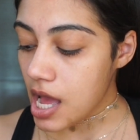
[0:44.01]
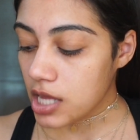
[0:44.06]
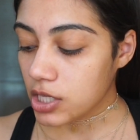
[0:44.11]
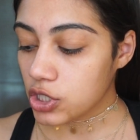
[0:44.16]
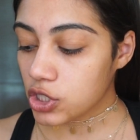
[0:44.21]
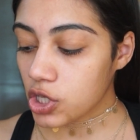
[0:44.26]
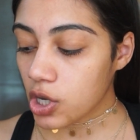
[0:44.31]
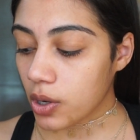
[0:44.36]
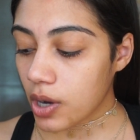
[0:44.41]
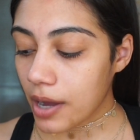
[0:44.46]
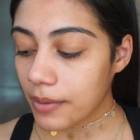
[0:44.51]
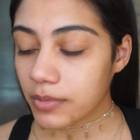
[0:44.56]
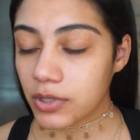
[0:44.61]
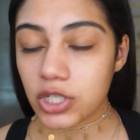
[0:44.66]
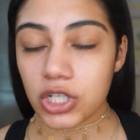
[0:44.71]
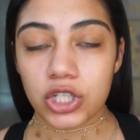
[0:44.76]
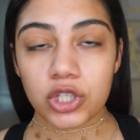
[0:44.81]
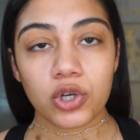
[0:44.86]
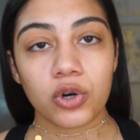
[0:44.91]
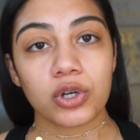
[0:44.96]
So I'm
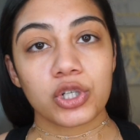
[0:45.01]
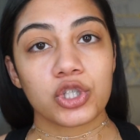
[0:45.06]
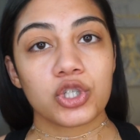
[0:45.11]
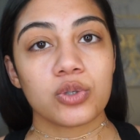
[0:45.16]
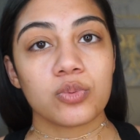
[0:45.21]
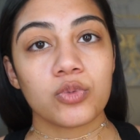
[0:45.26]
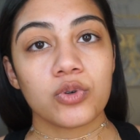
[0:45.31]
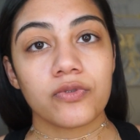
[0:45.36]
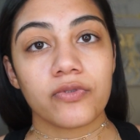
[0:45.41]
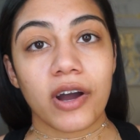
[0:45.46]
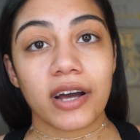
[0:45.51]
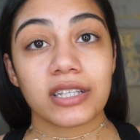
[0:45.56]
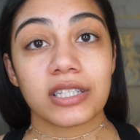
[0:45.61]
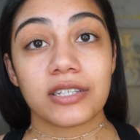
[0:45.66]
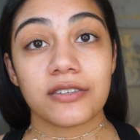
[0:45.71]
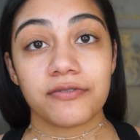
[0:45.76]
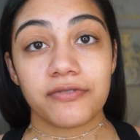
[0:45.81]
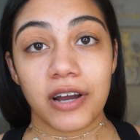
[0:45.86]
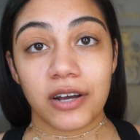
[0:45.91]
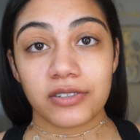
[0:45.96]
just going to move on
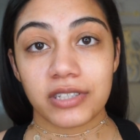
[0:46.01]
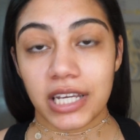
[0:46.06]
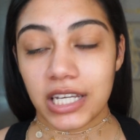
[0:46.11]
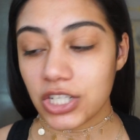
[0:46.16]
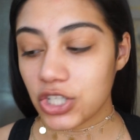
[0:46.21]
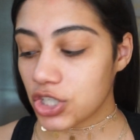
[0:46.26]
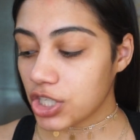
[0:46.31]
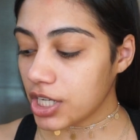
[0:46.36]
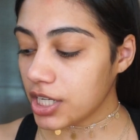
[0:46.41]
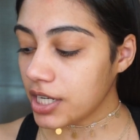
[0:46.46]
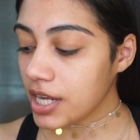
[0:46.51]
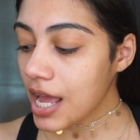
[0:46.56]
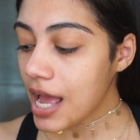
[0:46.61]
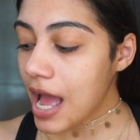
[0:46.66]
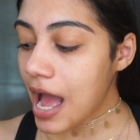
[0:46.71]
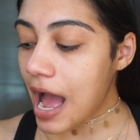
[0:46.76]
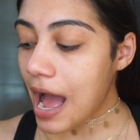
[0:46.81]
to foundation.